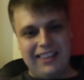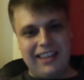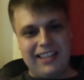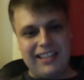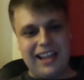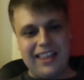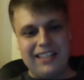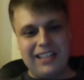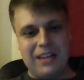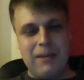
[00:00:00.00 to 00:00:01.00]
they say that
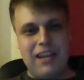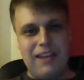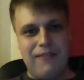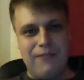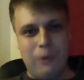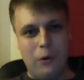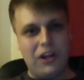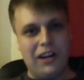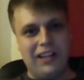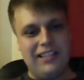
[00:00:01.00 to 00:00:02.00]
it's going to be
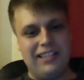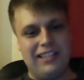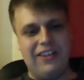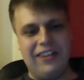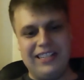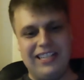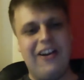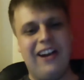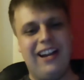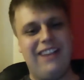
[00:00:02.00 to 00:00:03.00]

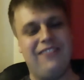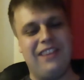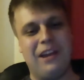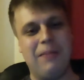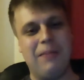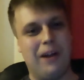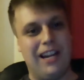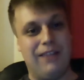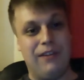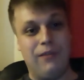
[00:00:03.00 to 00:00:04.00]
$4.99 for the
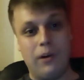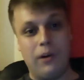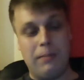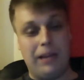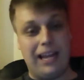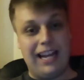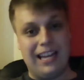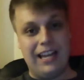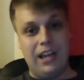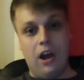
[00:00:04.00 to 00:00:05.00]
upgrade if you've already played
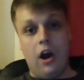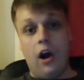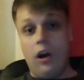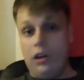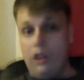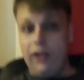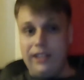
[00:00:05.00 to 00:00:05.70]
it online.